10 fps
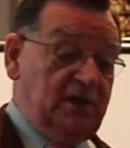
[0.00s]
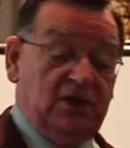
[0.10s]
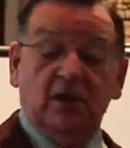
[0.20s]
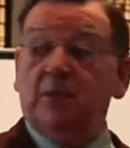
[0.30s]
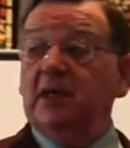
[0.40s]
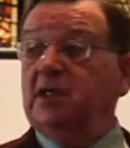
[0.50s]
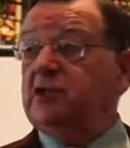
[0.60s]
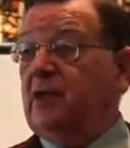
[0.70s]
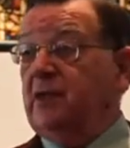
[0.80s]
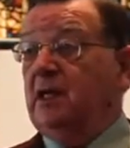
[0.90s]
in Torre
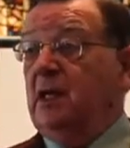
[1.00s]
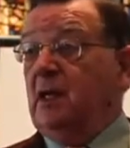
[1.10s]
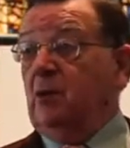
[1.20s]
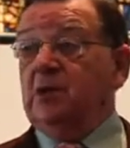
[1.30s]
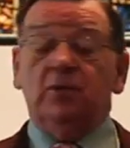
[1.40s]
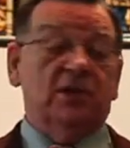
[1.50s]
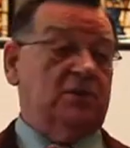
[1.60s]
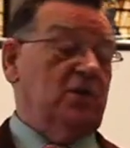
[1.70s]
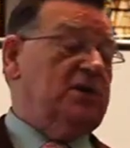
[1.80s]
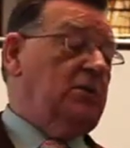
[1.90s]
Pellice
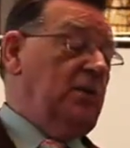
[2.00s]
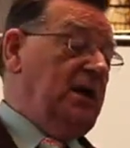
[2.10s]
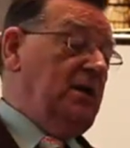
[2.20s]
was the way